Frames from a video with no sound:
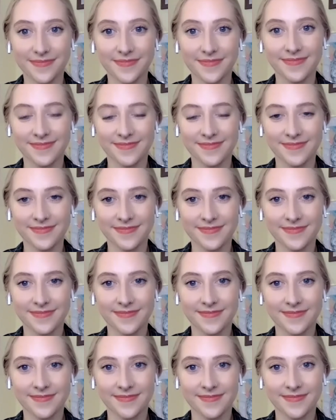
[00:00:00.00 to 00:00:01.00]

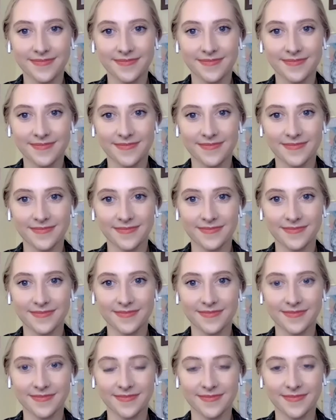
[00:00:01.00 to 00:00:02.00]

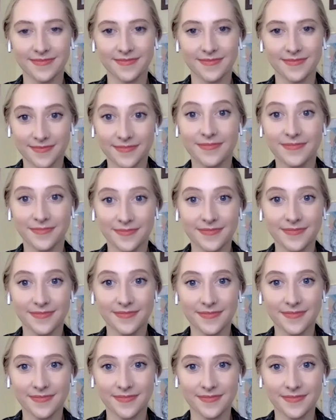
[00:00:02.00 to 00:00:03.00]

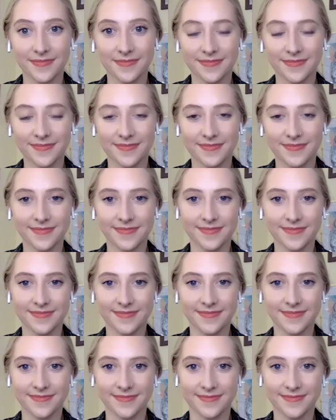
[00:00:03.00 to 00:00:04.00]

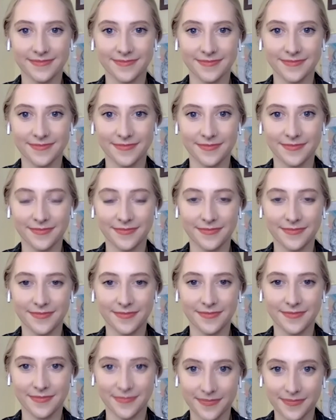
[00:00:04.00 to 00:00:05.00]

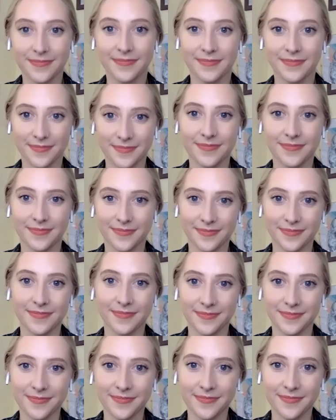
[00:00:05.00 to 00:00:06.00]

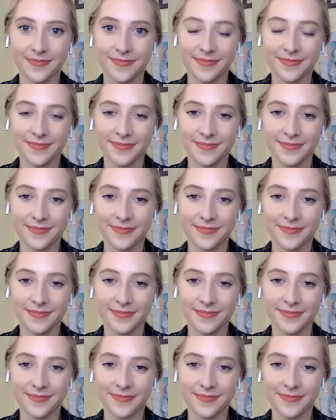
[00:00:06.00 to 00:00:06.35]
No words are spoken by the person on screen.